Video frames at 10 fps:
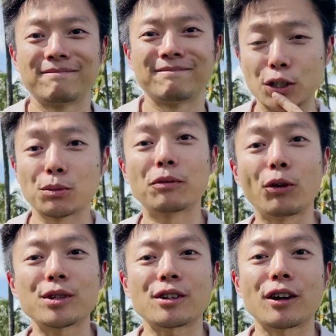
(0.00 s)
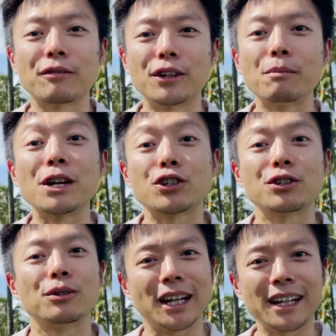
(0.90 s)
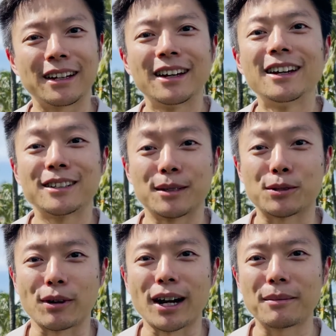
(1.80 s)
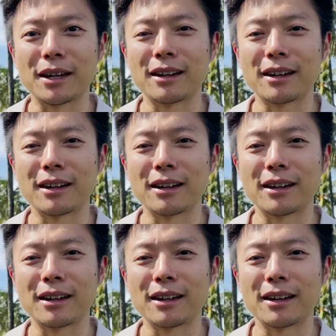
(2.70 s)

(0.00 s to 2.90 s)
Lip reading: So before we start our video, make sure you like, subscribe,